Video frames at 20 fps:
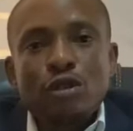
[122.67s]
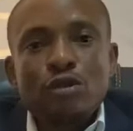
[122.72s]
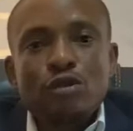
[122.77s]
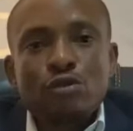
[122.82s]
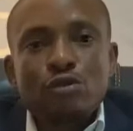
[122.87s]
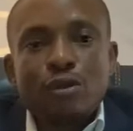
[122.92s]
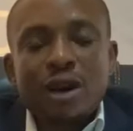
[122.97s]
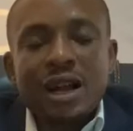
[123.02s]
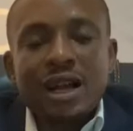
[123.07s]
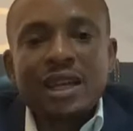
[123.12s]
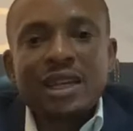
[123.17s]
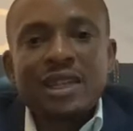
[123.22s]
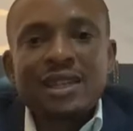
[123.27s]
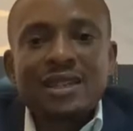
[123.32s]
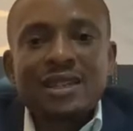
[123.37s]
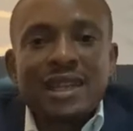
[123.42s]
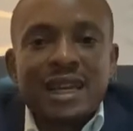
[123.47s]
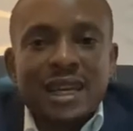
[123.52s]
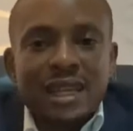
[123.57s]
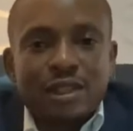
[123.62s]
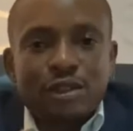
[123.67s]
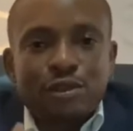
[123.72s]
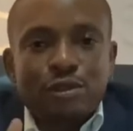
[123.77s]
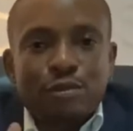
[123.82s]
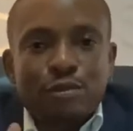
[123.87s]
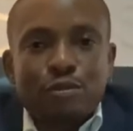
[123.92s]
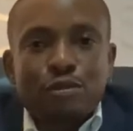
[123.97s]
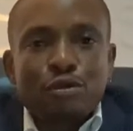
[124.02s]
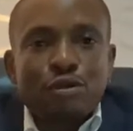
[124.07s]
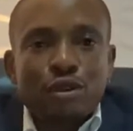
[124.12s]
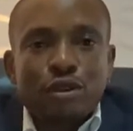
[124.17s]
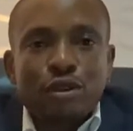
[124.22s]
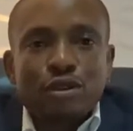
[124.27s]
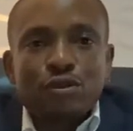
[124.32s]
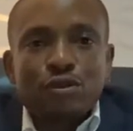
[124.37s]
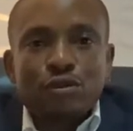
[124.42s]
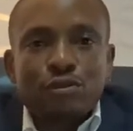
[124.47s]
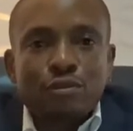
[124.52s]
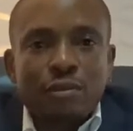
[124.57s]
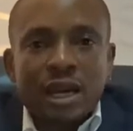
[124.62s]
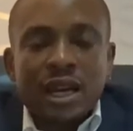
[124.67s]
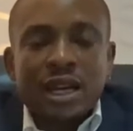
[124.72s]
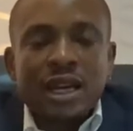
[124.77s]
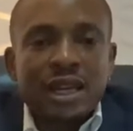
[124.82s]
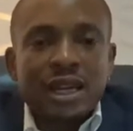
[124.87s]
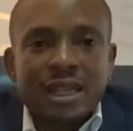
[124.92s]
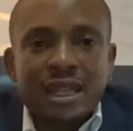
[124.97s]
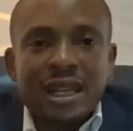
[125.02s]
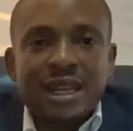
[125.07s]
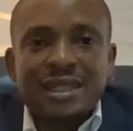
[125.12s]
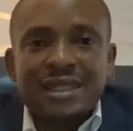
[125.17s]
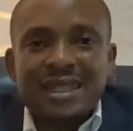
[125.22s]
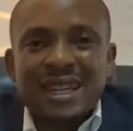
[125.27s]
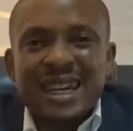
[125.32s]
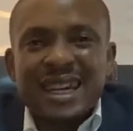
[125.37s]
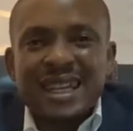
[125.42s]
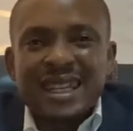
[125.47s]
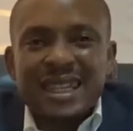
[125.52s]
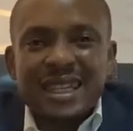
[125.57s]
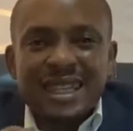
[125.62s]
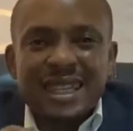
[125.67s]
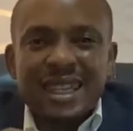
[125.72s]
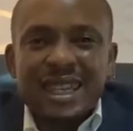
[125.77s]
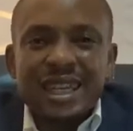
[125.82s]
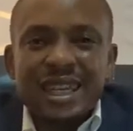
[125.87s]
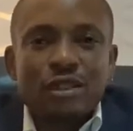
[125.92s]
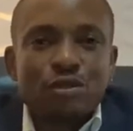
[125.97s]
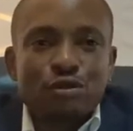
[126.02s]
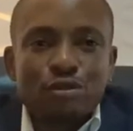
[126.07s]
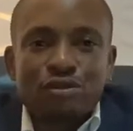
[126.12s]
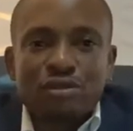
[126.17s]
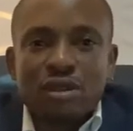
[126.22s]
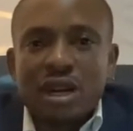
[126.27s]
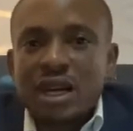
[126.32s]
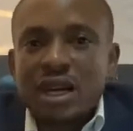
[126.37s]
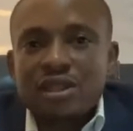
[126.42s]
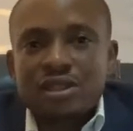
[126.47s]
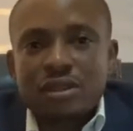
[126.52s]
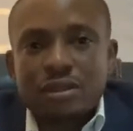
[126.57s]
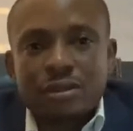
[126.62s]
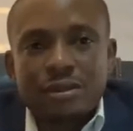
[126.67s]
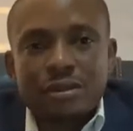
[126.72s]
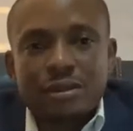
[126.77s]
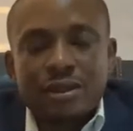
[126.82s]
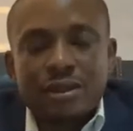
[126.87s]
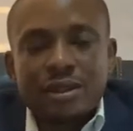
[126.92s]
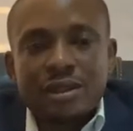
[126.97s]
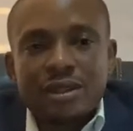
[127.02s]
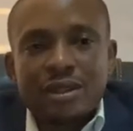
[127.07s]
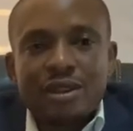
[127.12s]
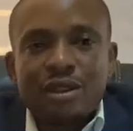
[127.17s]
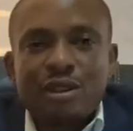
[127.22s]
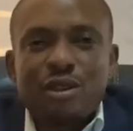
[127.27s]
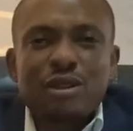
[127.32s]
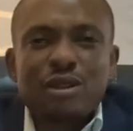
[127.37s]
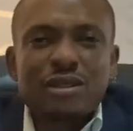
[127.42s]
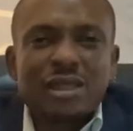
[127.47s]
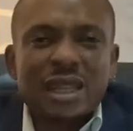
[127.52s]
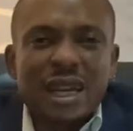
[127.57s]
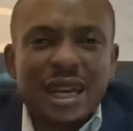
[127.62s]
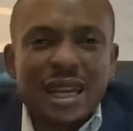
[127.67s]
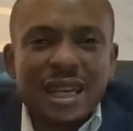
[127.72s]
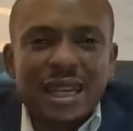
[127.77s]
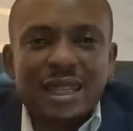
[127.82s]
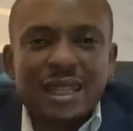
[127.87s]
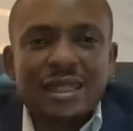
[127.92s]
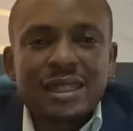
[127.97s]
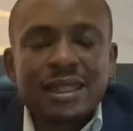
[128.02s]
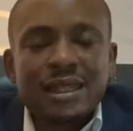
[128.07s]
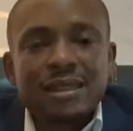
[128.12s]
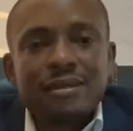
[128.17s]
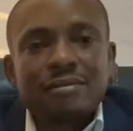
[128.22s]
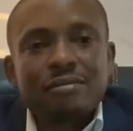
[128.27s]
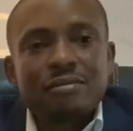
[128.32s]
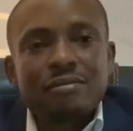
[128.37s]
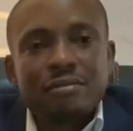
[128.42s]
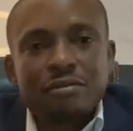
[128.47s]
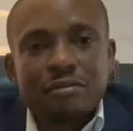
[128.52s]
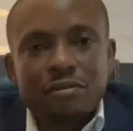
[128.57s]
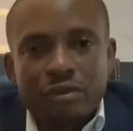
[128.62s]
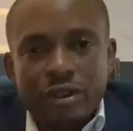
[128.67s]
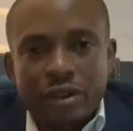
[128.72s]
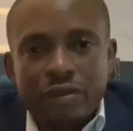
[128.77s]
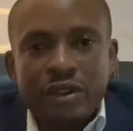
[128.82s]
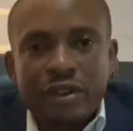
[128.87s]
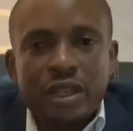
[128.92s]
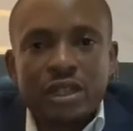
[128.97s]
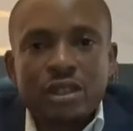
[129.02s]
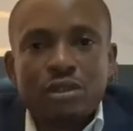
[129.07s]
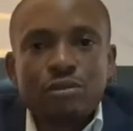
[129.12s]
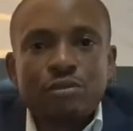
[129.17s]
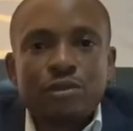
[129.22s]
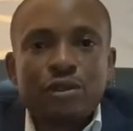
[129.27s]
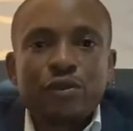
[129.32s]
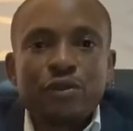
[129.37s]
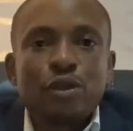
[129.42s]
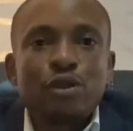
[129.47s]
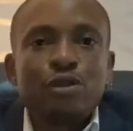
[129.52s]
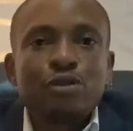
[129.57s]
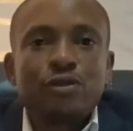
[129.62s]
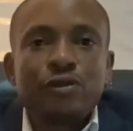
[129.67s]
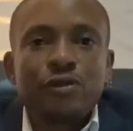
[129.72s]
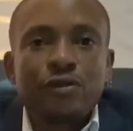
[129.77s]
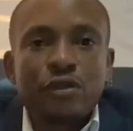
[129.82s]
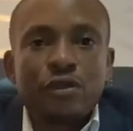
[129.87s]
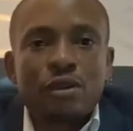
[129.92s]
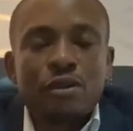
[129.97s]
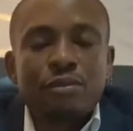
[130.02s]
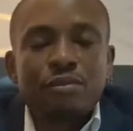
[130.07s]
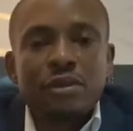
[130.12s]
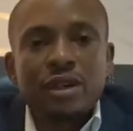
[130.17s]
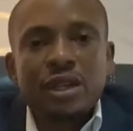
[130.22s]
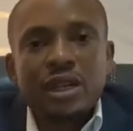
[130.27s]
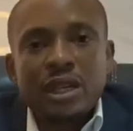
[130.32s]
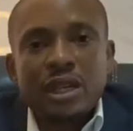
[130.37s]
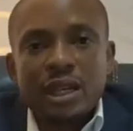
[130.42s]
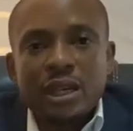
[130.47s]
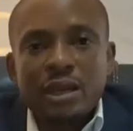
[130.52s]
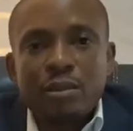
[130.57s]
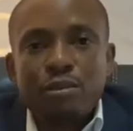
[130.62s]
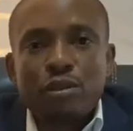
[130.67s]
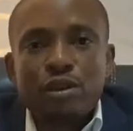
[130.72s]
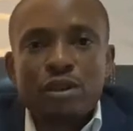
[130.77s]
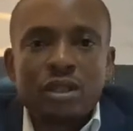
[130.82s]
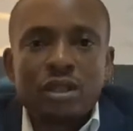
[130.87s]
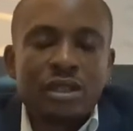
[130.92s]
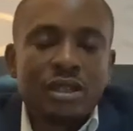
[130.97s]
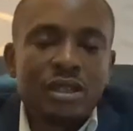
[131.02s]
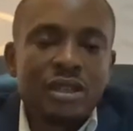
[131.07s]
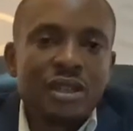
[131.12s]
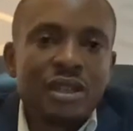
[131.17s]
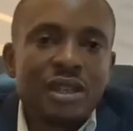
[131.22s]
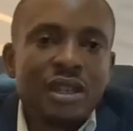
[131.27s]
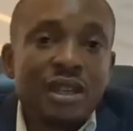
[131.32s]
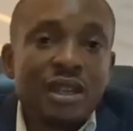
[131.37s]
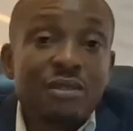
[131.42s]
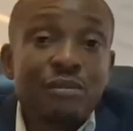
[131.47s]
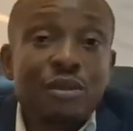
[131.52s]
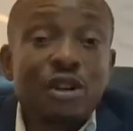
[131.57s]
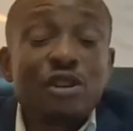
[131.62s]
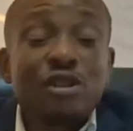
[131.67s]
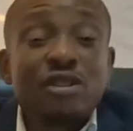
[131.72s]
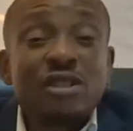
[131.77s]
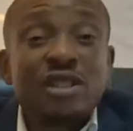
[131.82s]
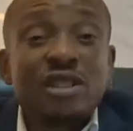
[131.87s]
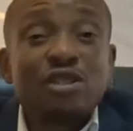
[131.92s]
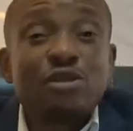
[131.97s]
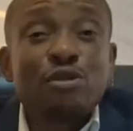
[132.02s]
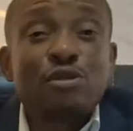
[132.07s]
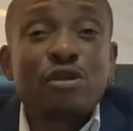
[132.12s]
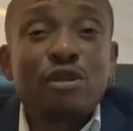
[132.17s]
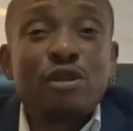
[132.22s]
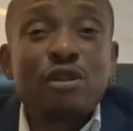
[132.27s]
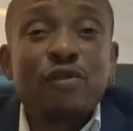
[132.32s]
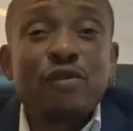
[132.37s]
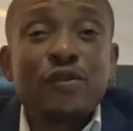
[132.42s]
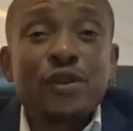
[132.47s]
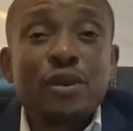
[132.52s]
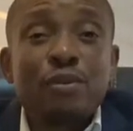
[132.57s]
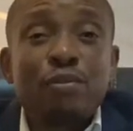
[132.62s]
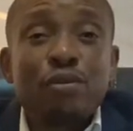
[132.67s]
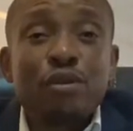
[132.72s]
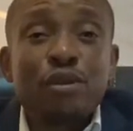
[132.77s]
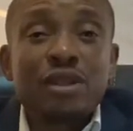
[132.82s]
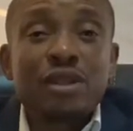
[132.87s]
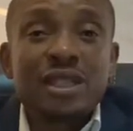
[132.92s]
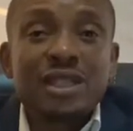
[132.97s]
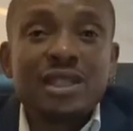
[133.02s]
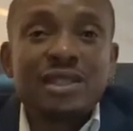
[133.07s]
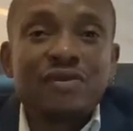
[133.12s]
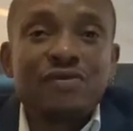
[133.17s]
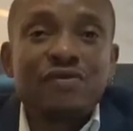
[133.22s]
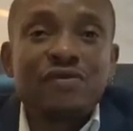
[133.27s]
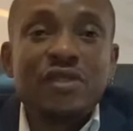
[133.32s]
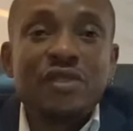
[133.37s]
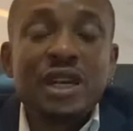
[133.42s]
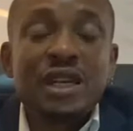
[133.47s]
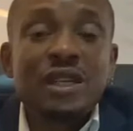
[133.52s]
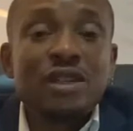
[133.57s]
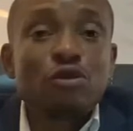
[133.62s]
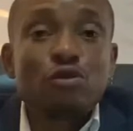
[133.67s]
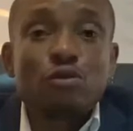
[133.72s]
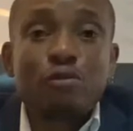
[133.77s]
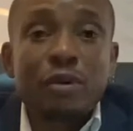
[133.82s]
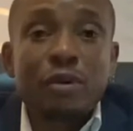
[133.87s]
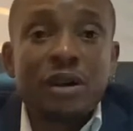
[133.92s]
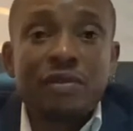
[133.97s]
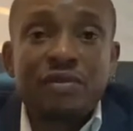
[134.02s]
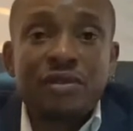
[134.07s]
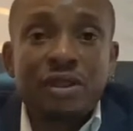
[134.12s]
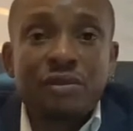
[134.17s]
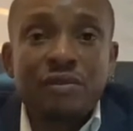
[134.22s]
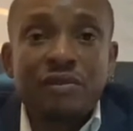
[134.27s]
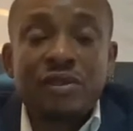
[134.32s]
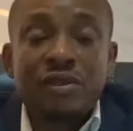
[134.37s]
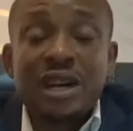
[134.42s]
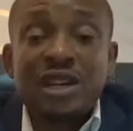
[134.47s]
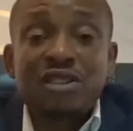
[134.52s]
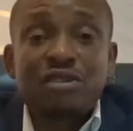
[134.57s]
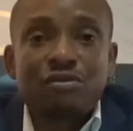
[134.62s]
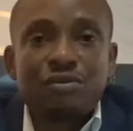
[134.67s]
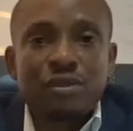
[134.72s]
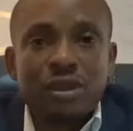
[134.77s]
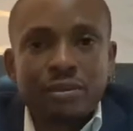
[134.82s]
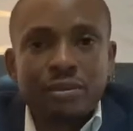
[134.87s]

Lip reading: to at least get your product to market and start gaining little traction or start getting revenue before you form a board. Because the role of a board is very supervisory.